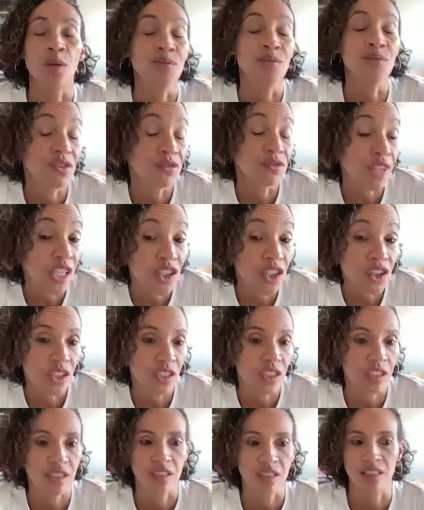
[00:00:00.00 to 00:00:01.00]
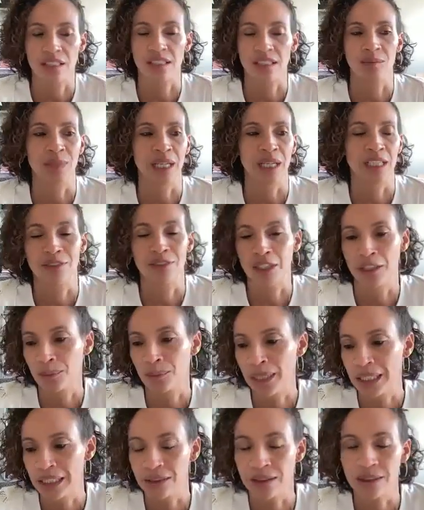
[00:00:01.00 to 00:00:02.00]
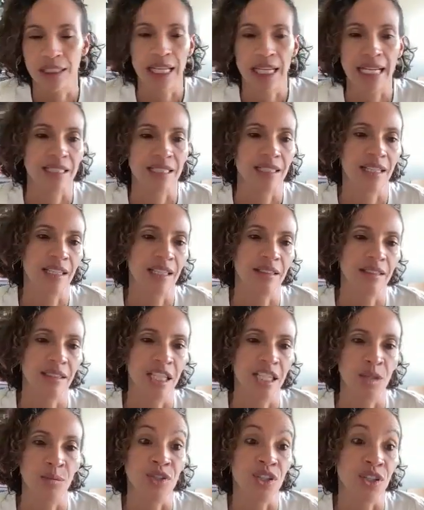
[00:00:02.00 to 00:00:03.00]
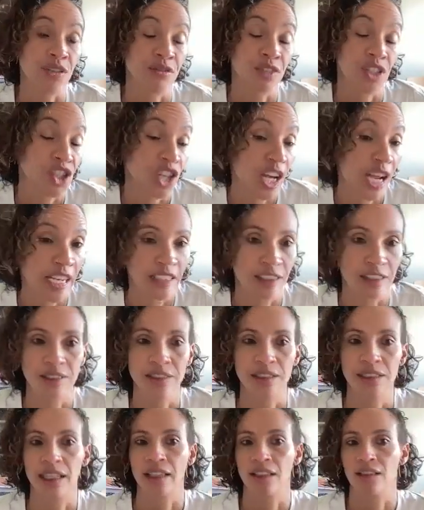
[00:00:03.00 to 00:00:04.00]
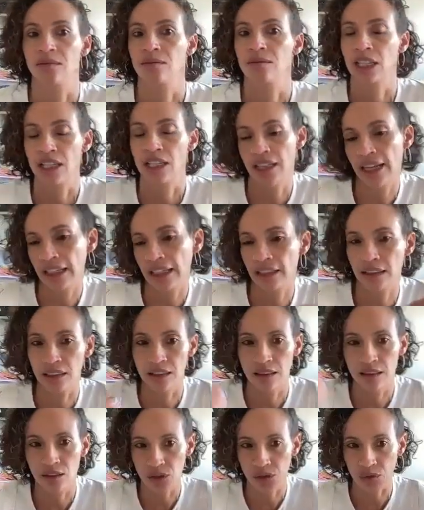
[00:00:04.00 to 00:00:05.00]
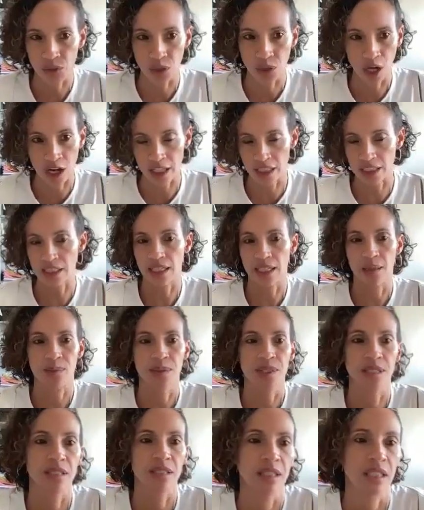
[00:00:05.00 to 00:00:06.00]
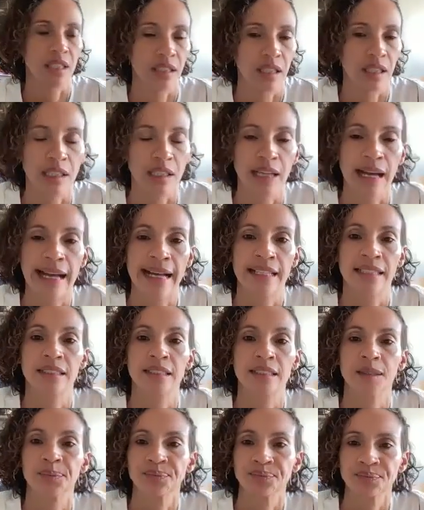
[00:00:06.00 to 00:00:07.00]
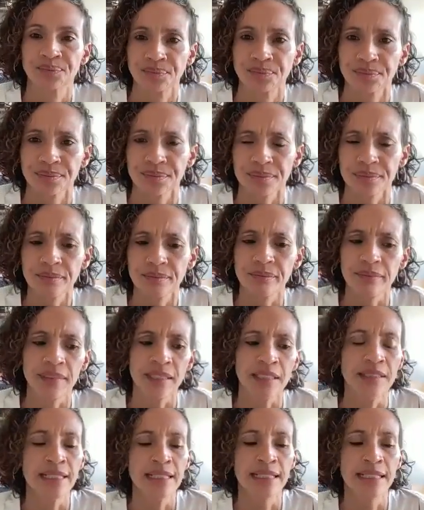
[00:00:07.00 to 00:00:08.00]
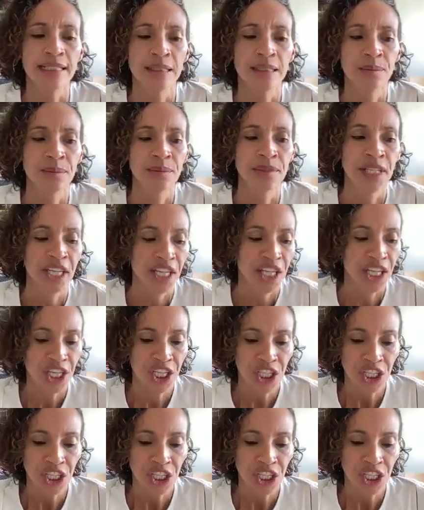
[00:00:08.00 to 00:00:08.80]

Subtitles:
Observations, my developmental class, they observe a child and connect it to concepts in the class. Um,